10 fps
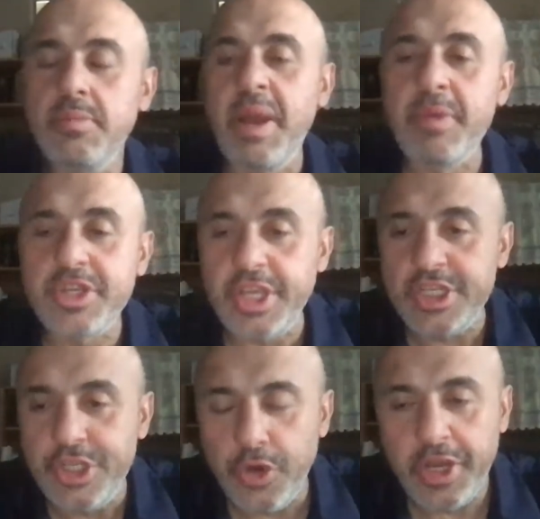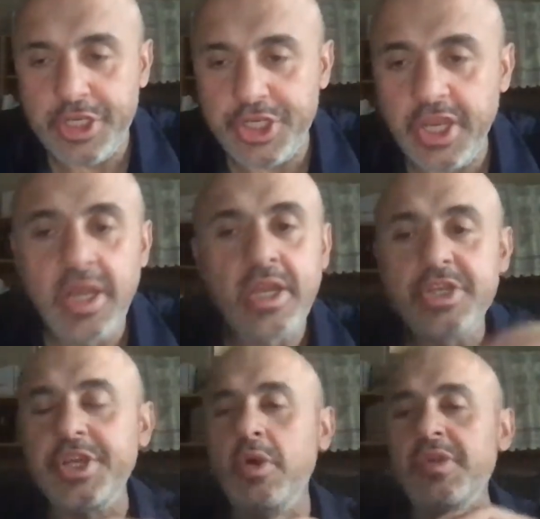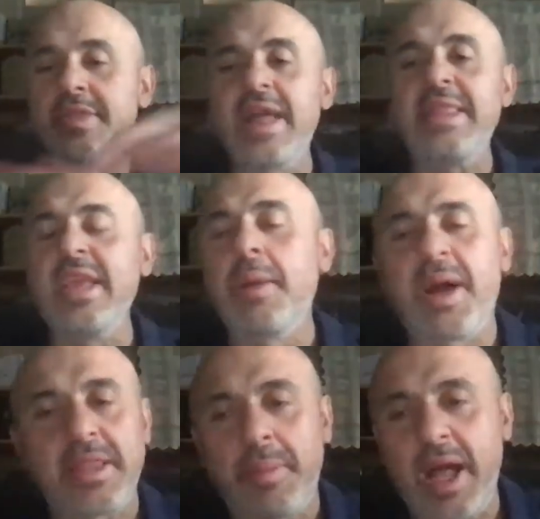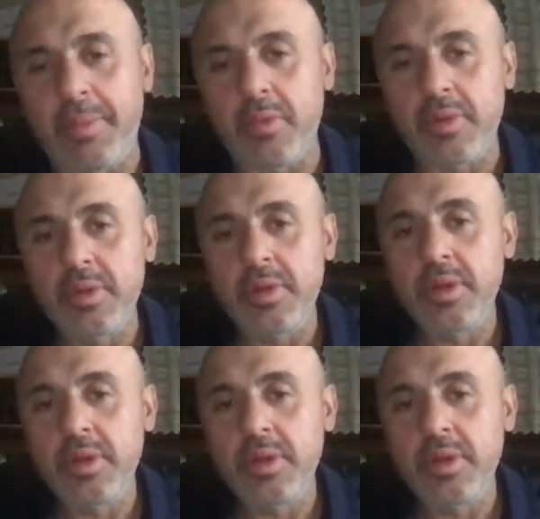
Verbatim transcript: Remember, she's Jewish. She knows nothing about the Bible.